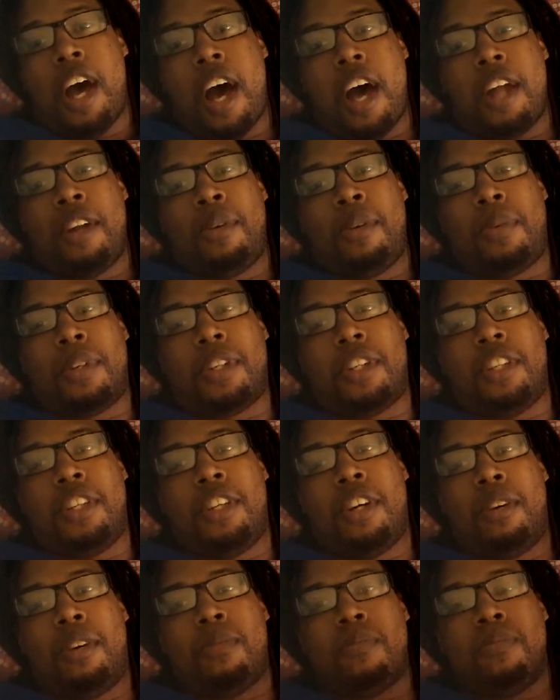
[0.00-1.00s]
I don't want to, you
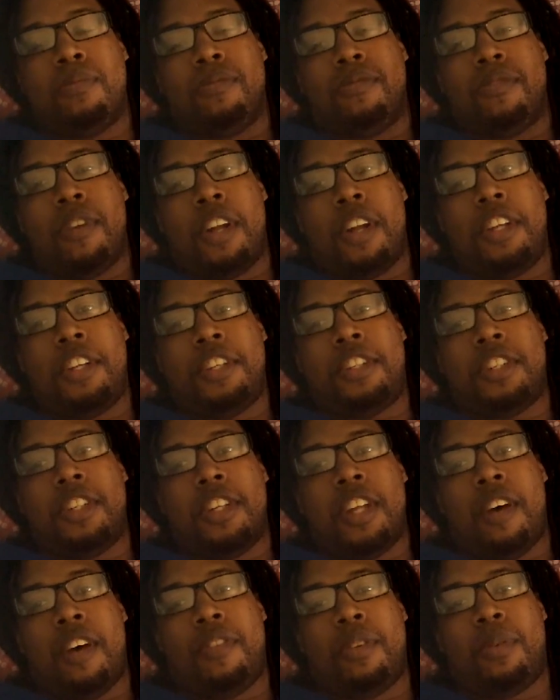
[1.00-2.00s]
know, run into
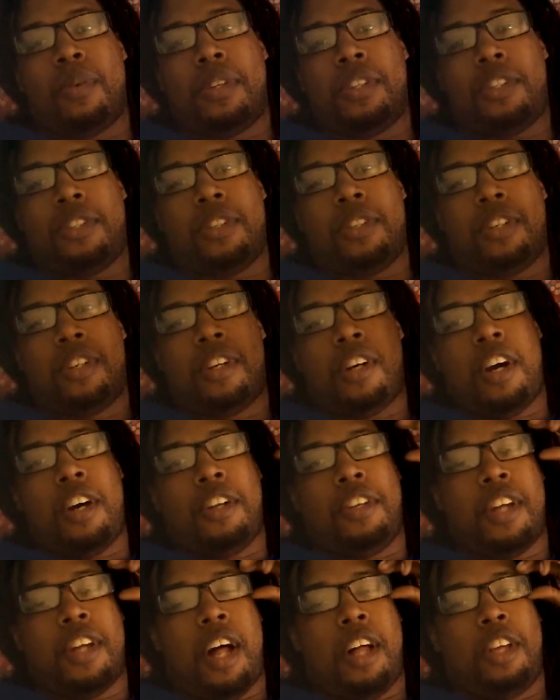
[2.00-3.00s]
Neverwinter
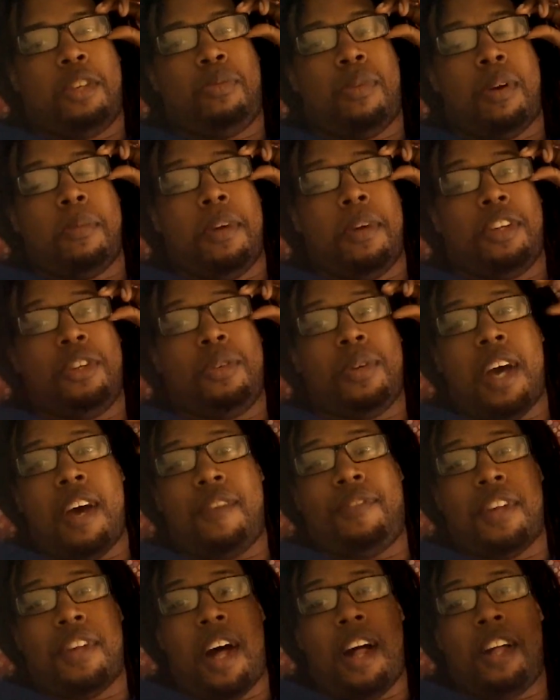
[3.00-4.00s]
unknowledgeable. I mean, I do
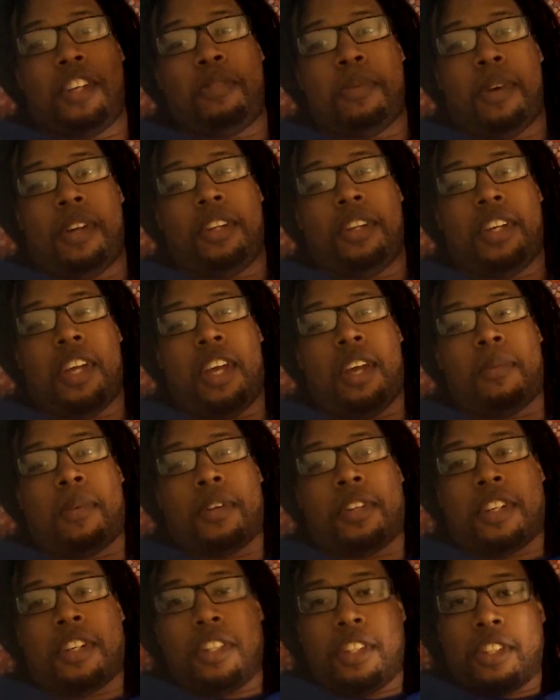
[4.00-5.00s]
have knowledge about the game.
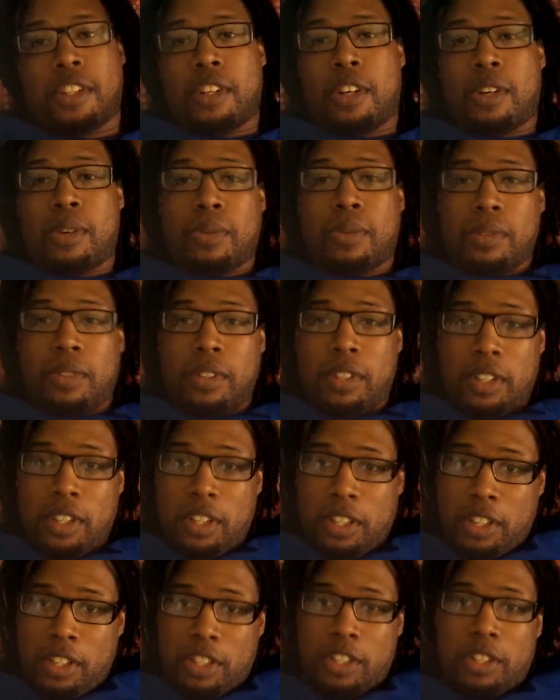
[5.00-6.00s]
I did, you know,
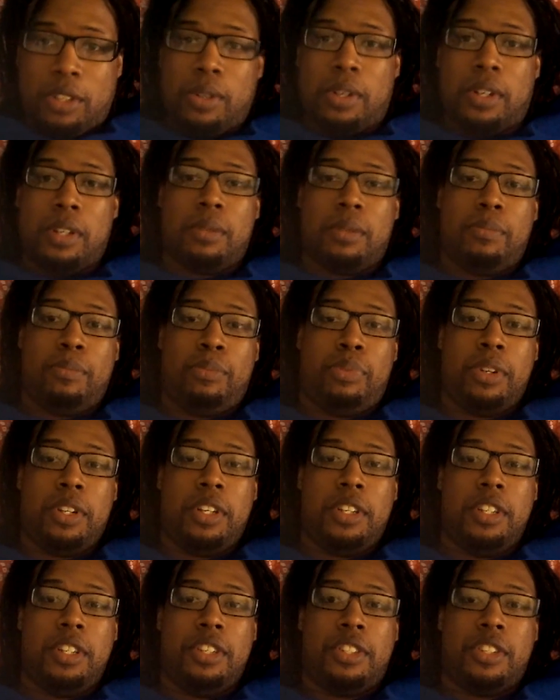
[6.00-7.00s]
do a
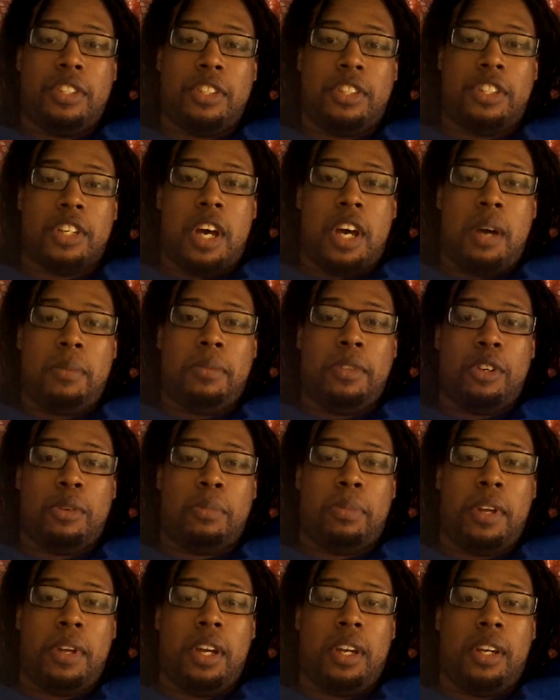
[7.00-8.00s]
pretty decent job, you know,
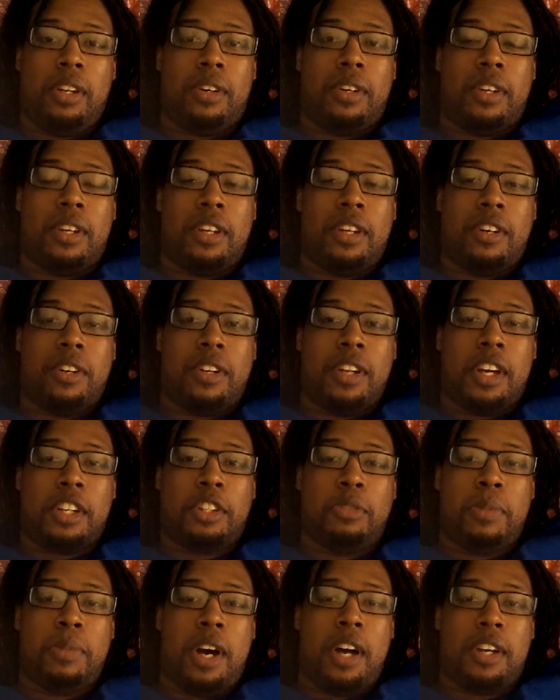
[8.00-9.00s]
playing it on
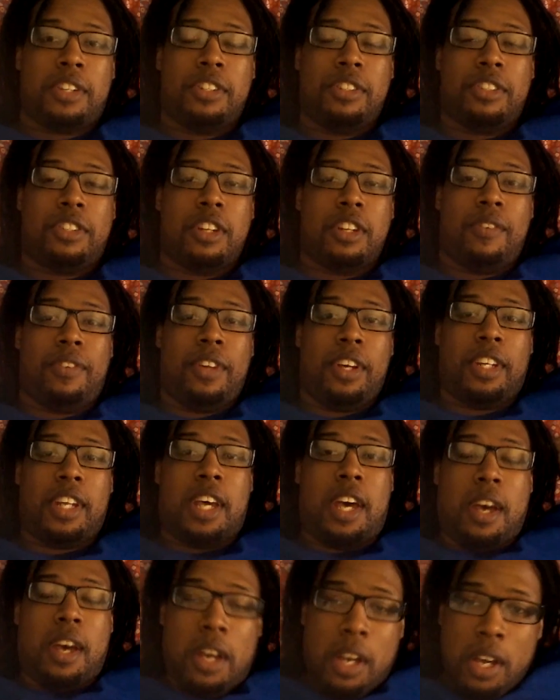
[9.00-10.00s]
Xbox and stuff like
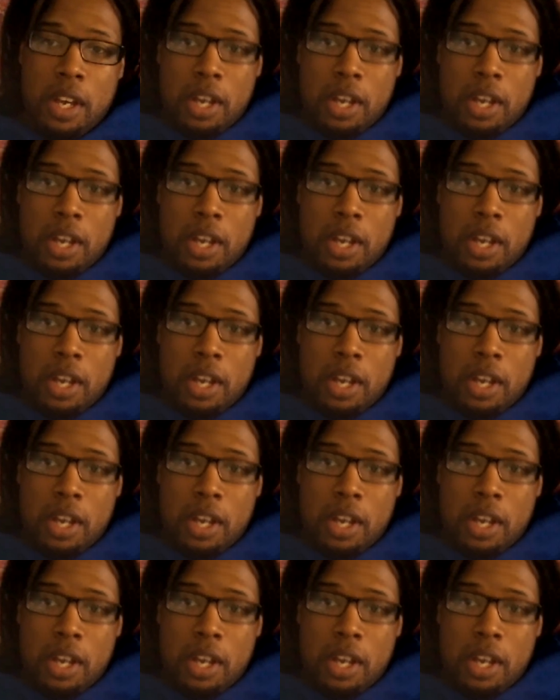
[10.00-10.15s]
that.